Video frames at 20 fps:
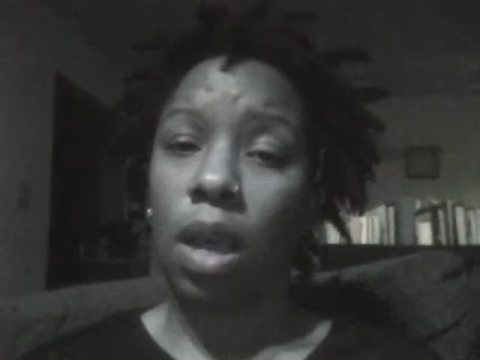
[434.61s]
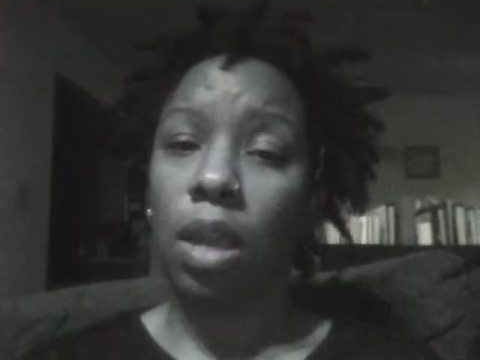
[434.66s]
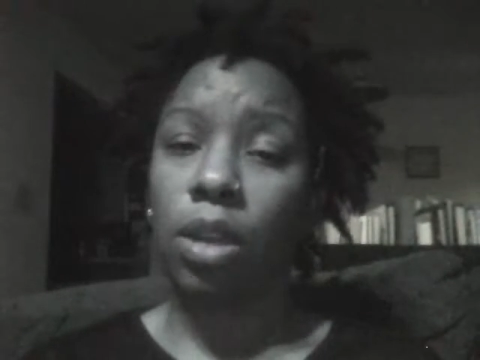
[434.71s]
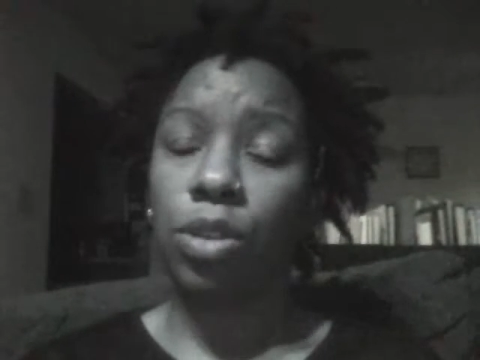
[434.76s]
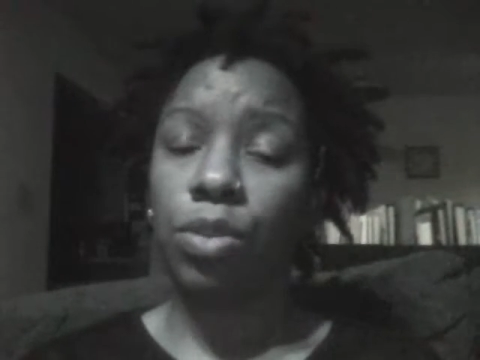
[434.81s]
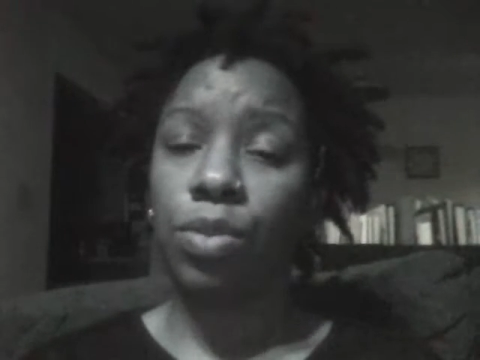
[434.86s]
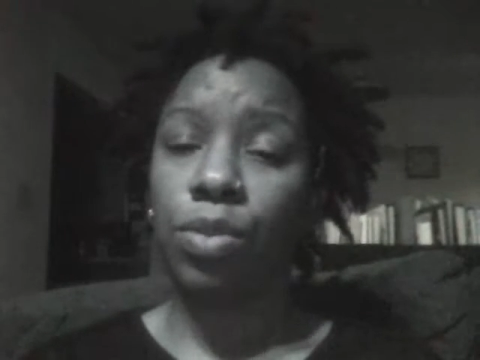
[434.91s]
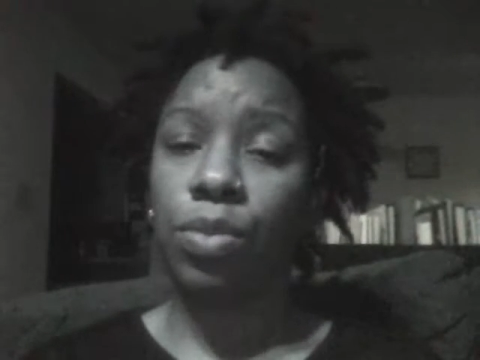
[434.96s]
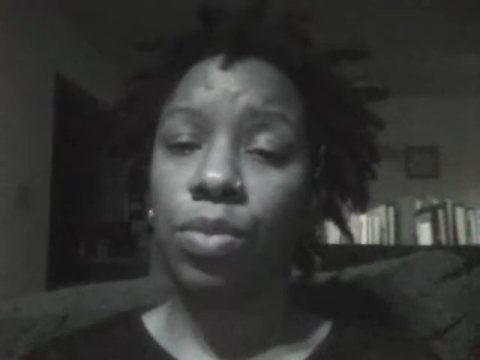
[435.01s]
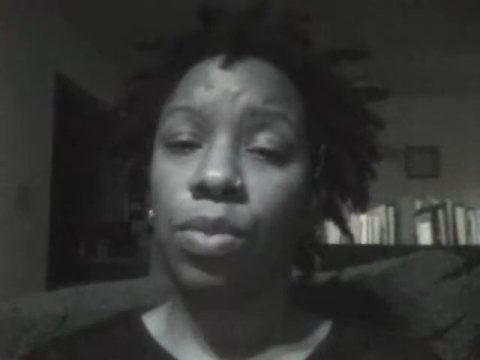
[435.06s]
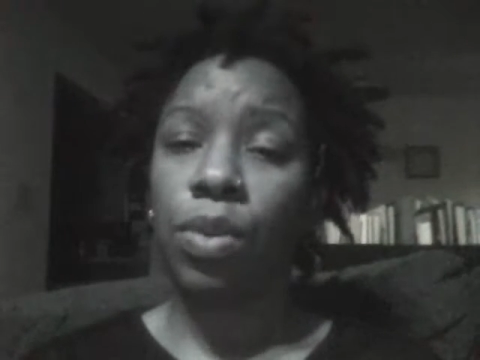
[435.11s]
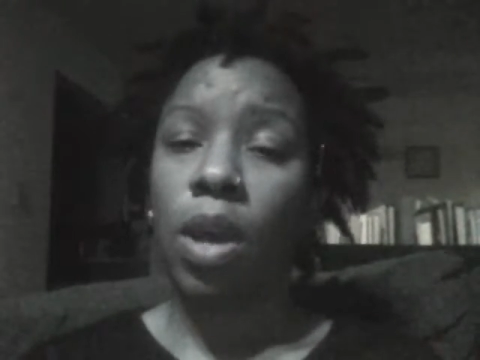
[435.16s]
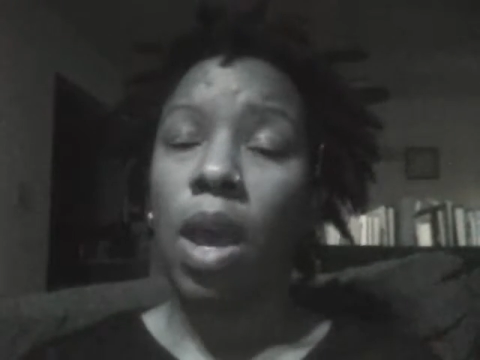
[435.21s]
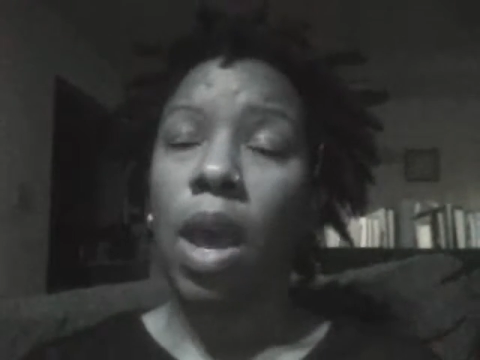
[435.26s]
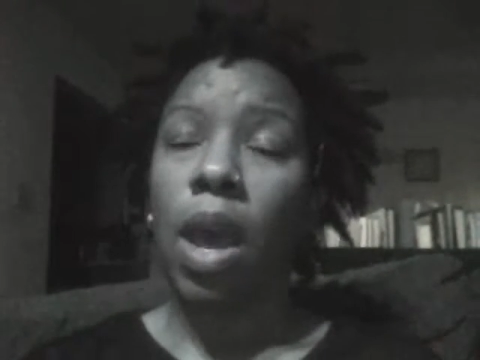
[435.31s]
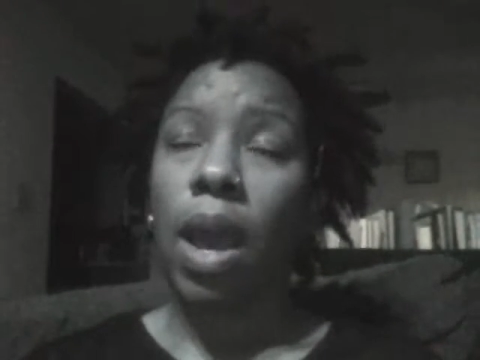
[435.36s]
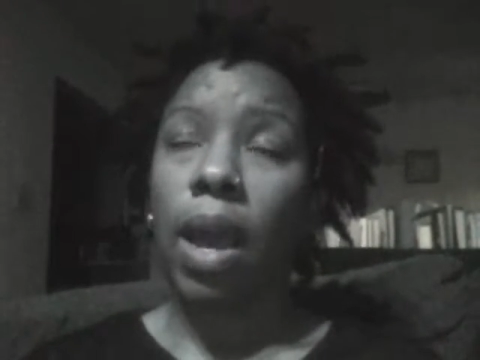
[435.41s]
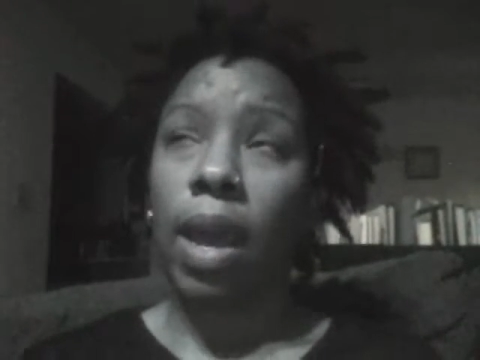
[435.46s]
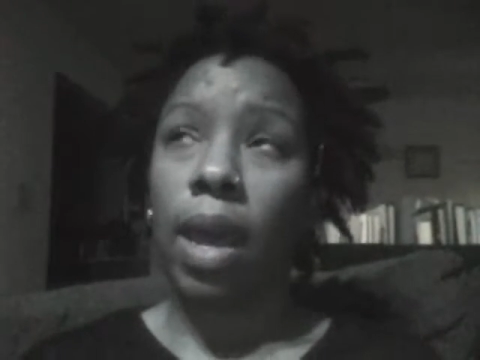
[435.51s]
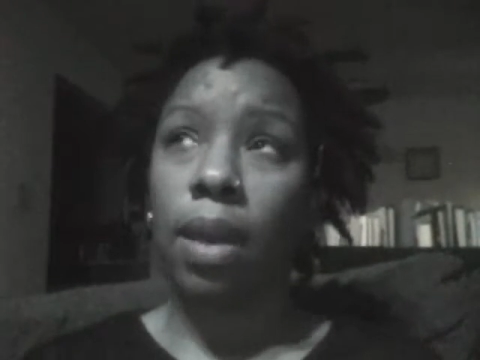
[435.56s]
I
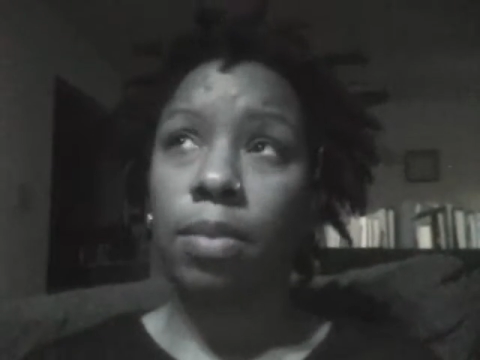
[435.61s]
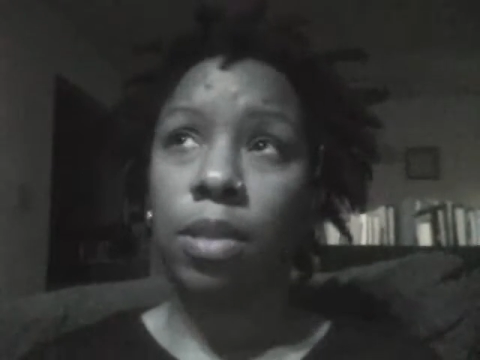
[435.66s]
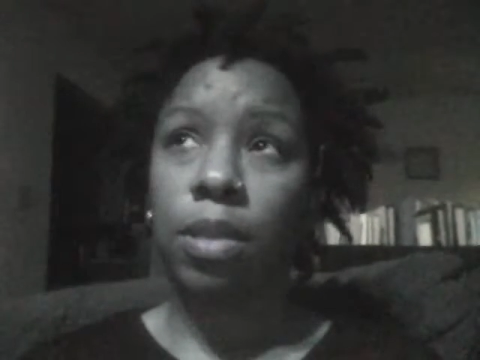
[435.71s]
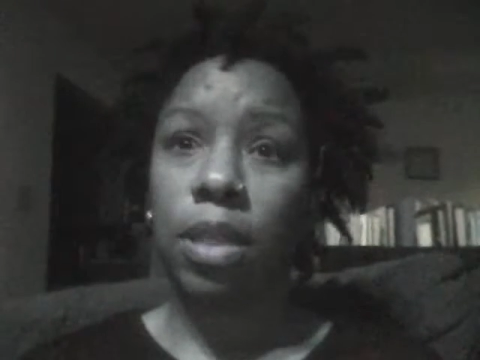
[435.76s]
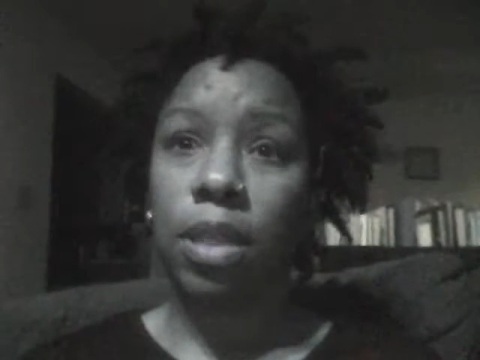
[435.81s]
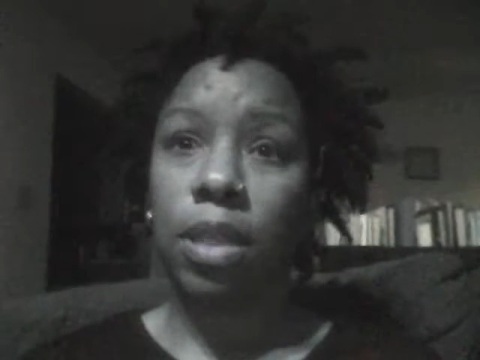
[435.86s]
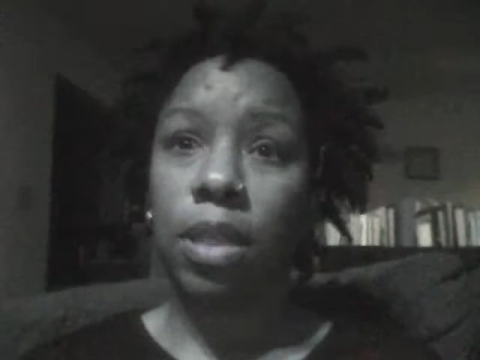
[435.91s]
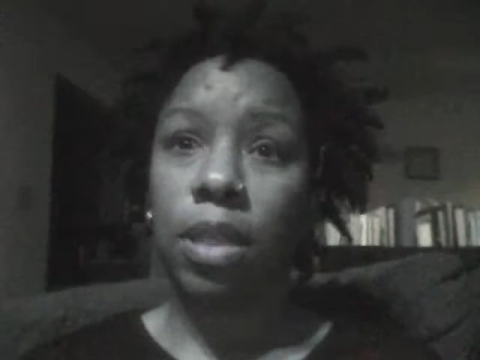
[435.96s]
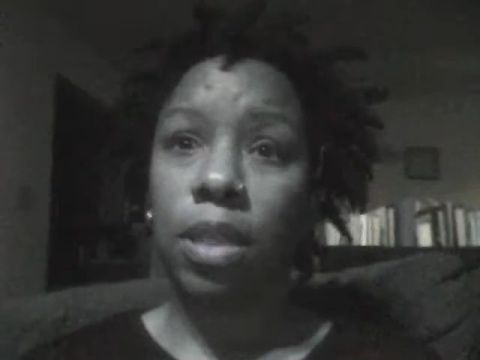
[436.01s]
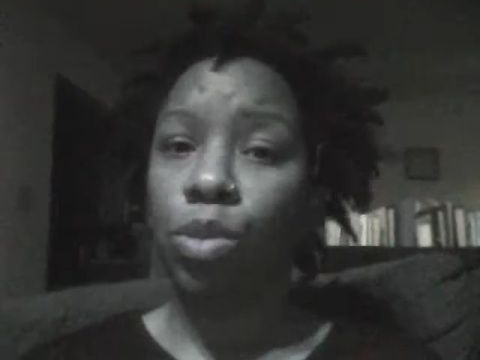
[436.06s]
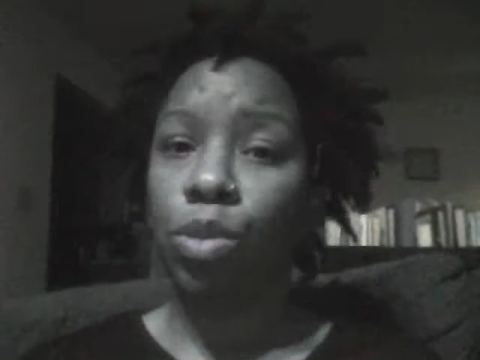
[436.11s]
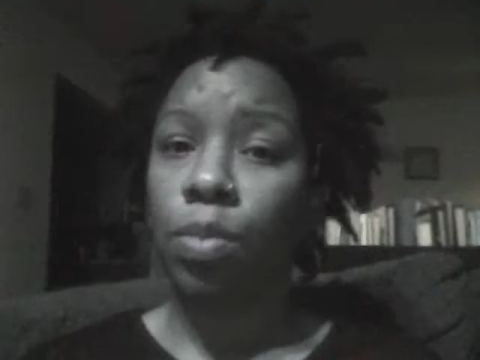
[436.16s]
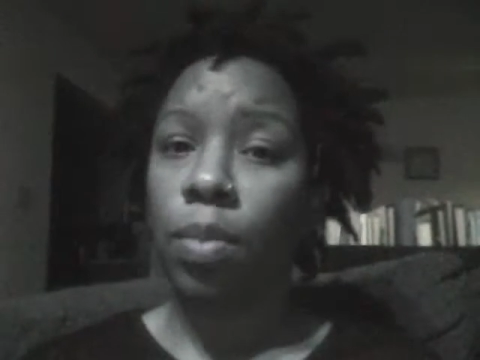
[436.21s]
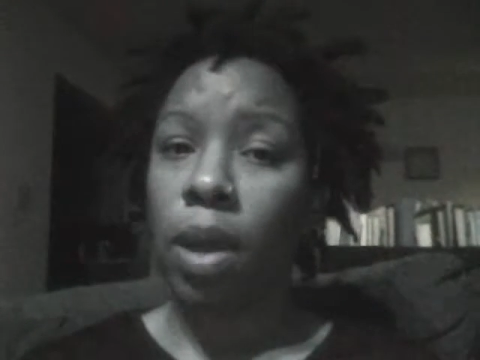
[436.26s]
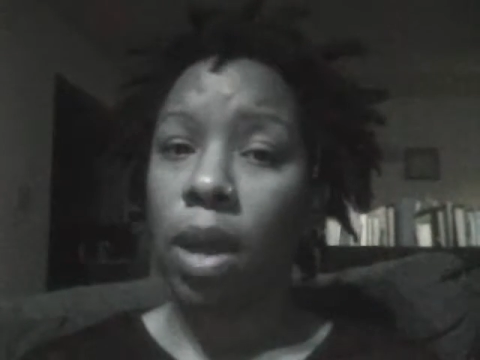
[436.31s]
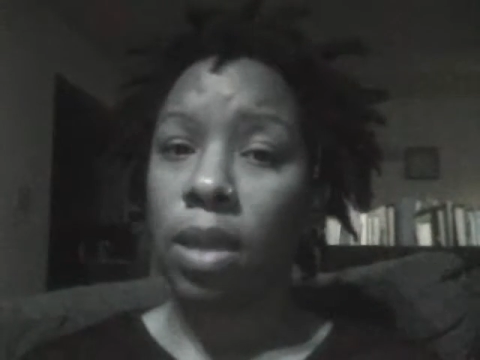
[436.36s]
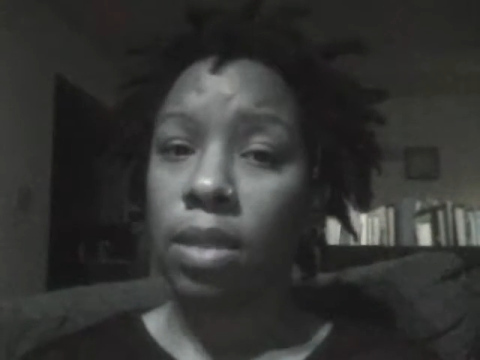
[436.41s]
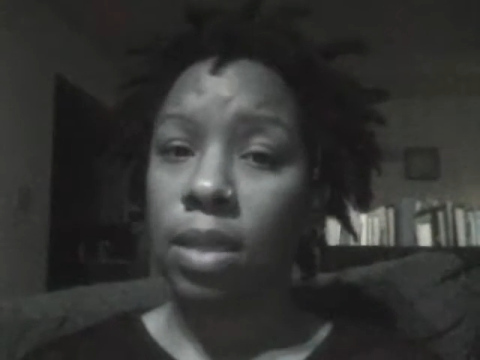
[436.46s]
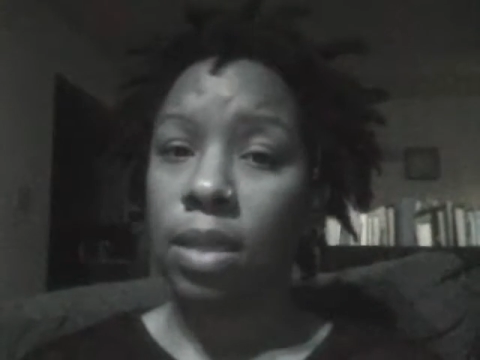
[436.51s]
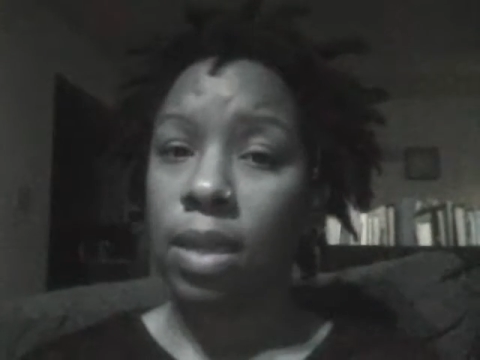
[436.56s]
got up to like 2
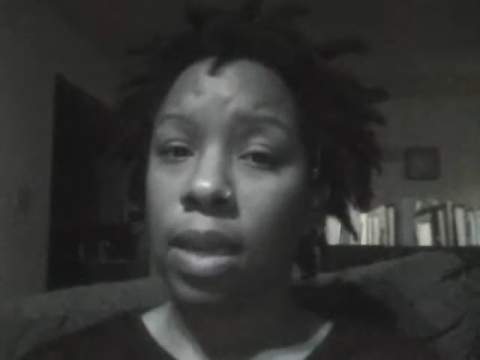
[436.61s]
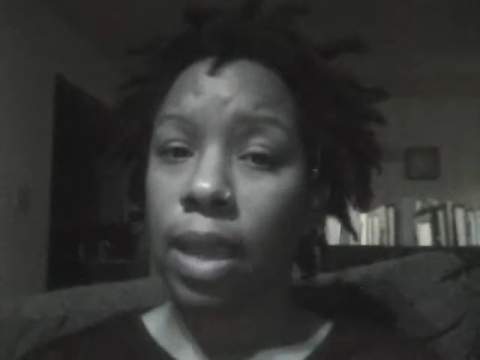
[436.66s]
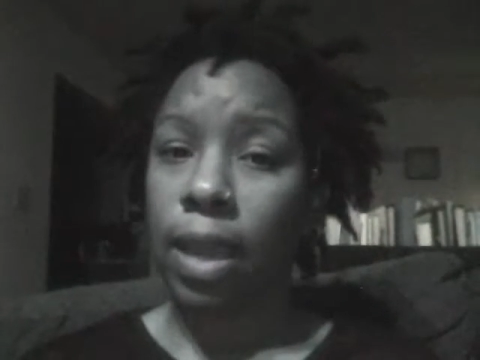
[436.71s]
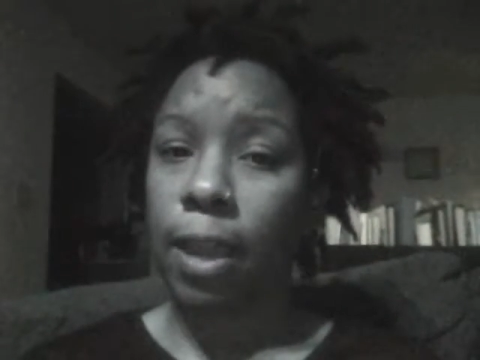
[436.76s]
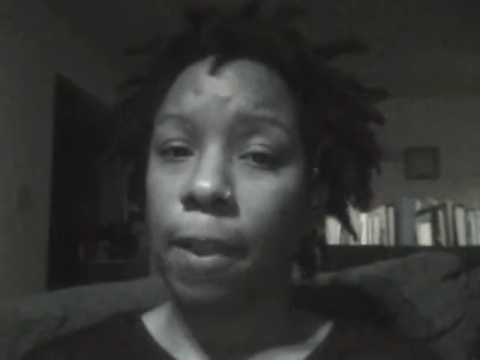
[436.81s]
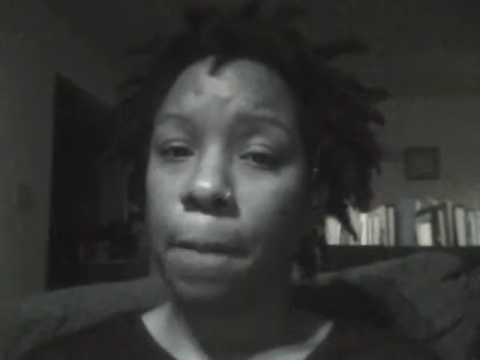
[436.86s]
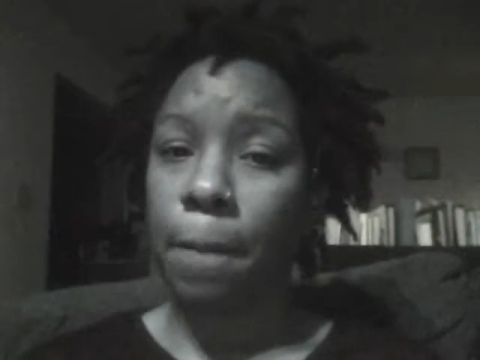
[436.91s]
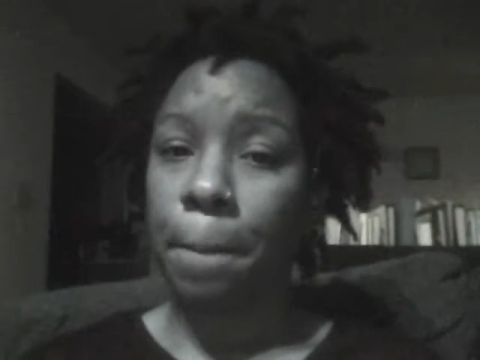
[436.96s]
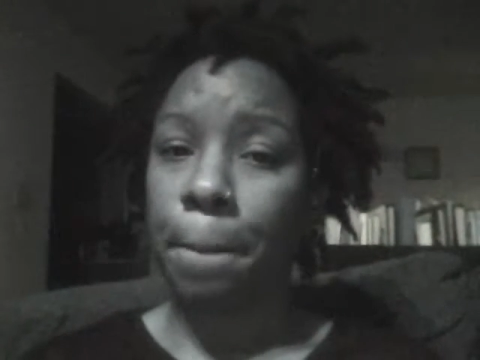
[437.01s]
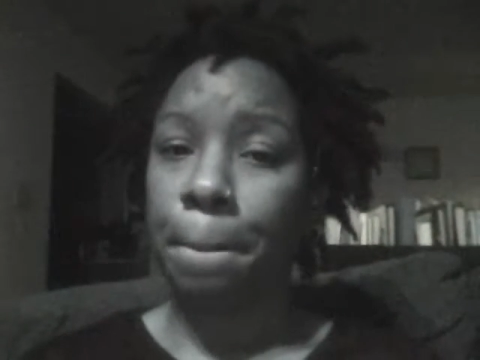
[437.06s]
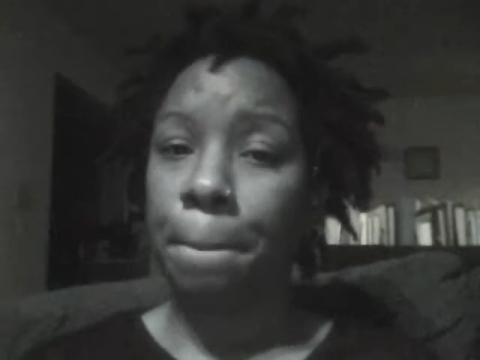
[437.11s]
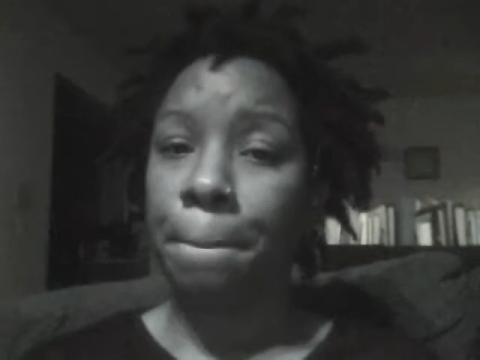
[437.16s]
miles a day.